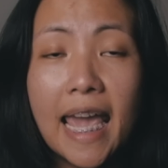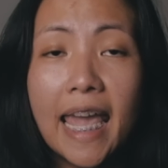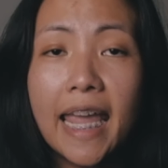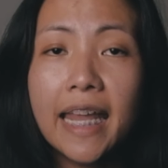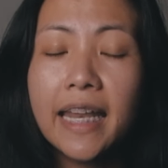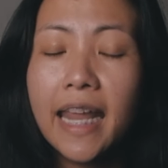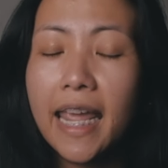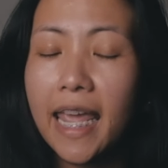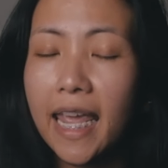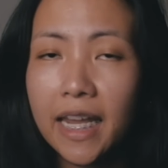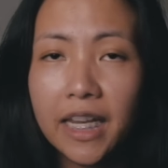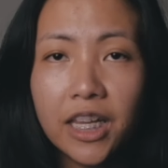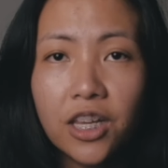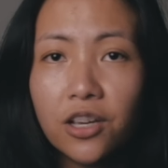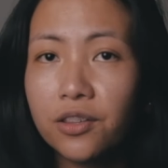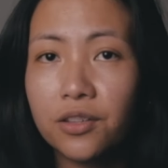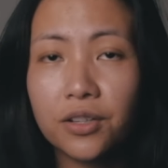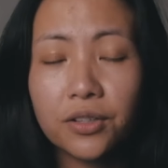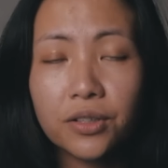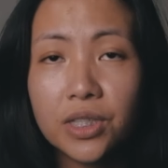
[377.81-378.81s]
and any
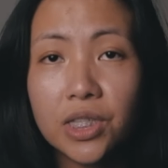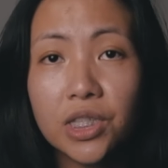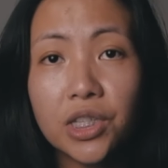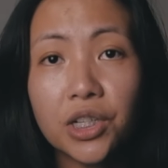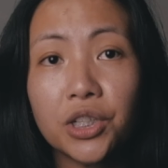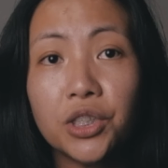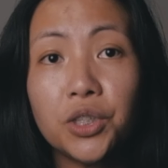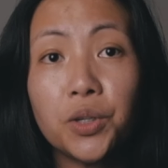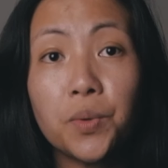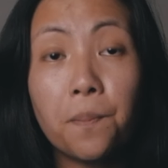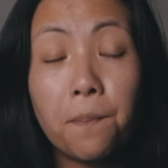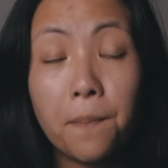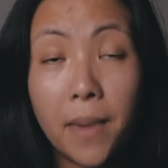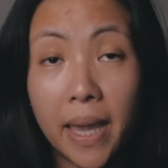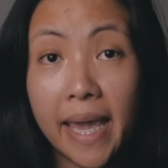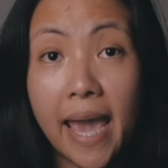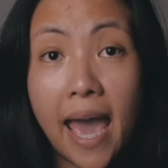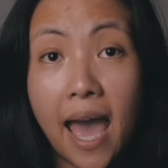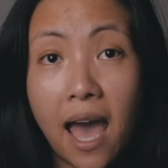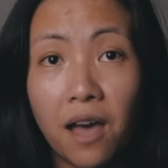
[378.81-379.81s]
other concern you
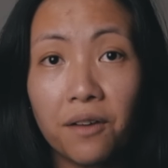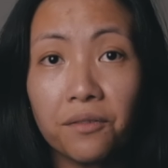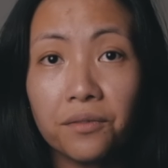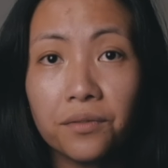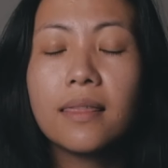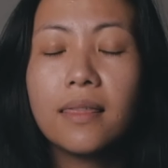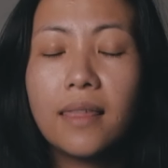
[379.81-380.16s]
may have.